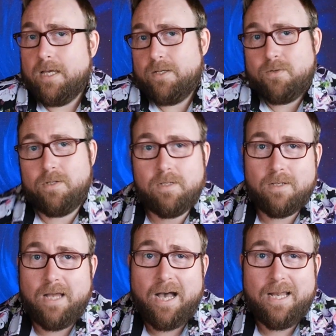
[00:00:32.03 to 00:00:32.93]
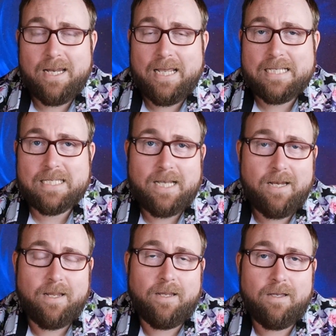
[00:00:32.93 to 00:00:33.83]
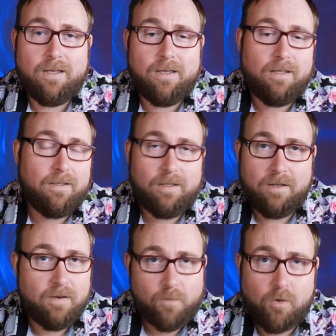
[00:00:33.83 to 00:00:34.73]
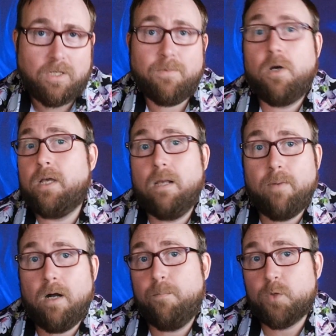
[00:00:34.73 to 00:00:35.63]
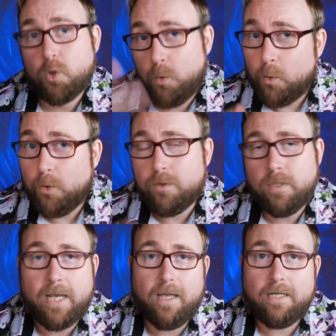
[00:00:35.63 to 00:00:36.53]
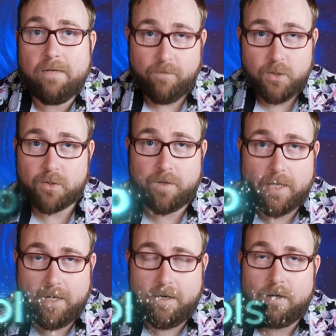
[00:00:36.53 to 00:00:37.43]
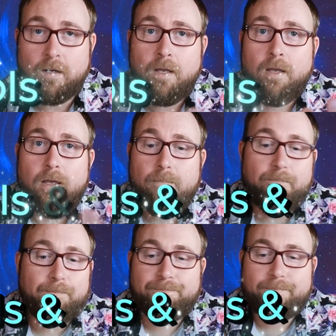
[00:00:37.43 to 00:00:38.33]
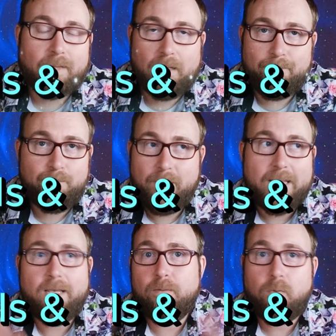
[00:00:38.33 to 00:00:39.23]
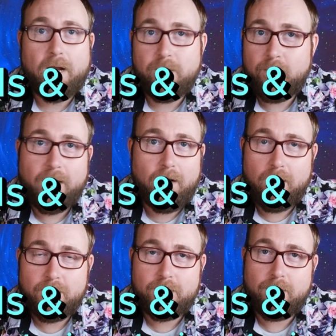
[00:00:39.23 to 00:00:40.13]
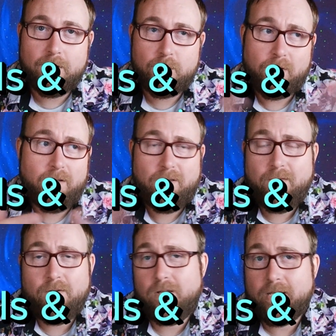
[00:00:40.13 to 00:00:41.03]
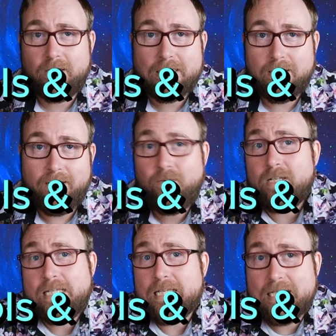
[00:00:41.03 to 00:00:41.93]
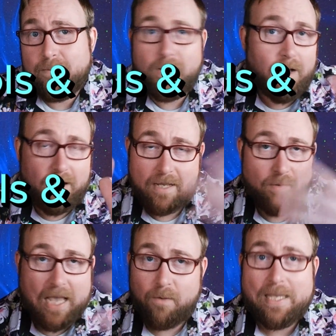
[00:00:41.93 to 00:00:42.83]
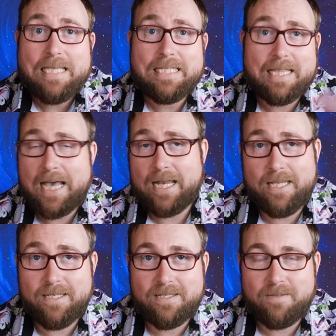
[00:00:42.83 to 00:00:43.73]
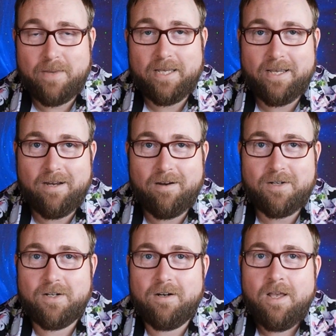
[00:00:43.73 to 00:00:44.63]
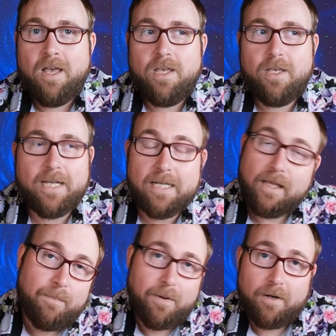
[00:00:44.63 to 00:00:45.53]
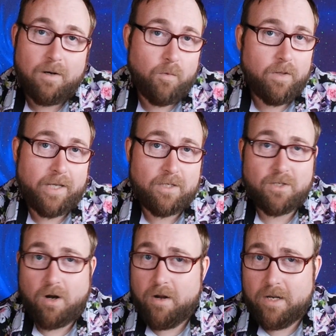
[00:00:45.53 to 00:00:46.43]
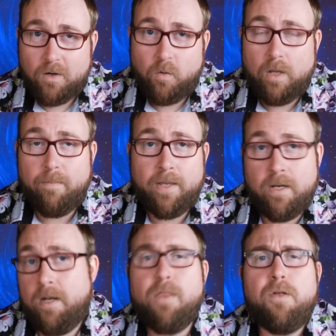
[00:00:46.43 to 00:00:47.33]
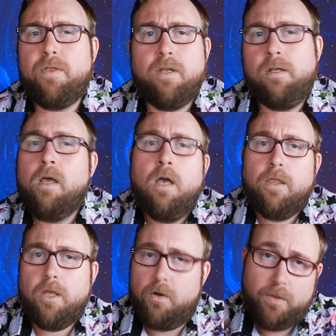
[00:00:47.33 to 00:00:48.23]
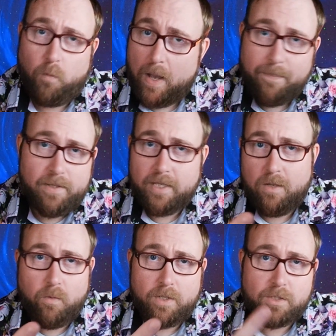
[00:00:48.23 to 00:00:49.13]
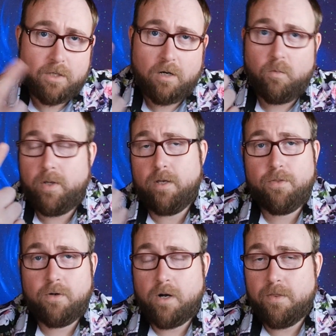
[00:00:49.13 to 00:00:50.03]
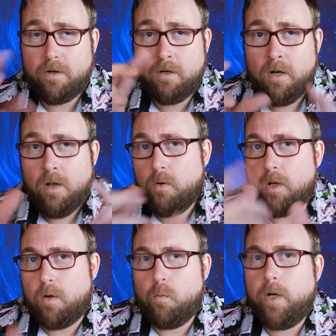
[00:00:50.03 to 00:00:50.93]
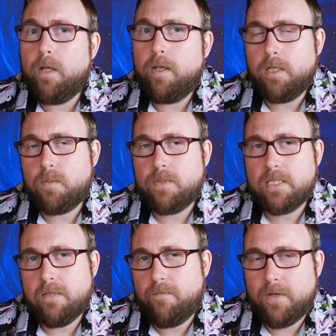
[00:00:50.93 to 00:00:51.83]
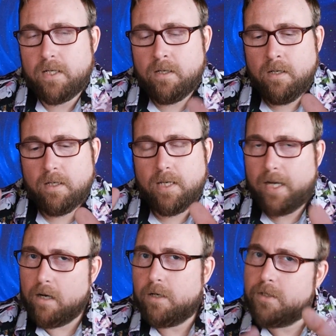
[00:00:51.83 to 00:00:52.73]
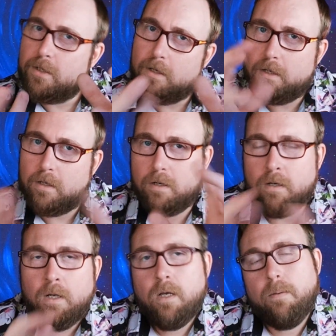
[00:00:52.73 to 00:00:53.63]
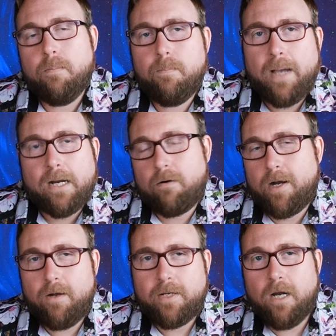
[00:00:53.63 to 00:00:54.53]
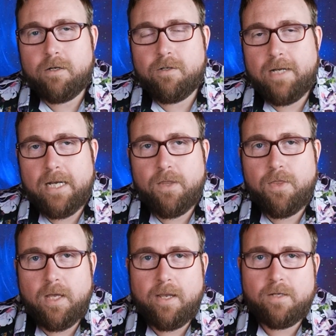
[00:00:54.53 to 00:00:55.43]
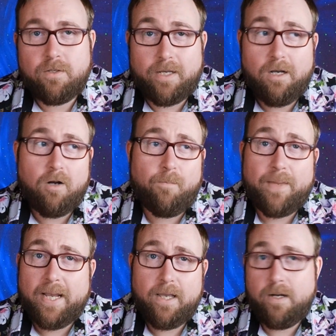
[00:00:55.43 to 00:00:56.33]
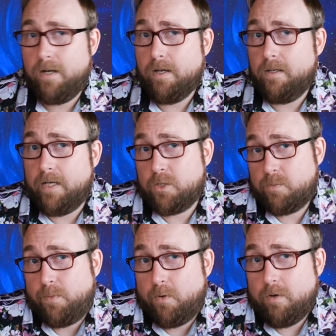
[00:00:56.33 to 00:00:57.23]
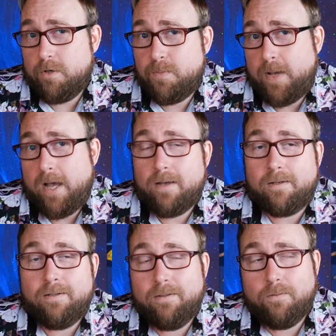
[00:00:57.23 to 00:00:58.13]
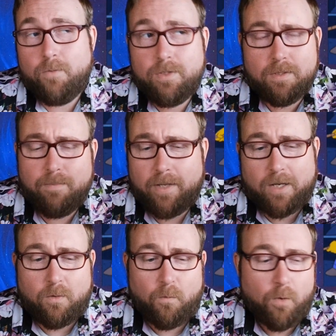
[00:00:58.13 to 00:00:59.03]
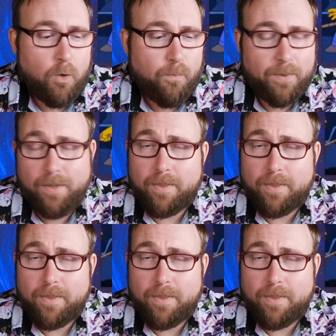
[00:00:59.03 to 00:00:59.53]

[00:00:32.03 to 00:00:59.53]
is just not exciting. Of course, I'm talking about tools and adventuring gear. Making a brand new character, even on even on D&D Beyond, how easy that is to make a character. You get to that part where like starting equipment, and other than the weapon that you want to start with, or other really specific character background, character needed things, you're like, oh, I get a explorer's pack with some like rope and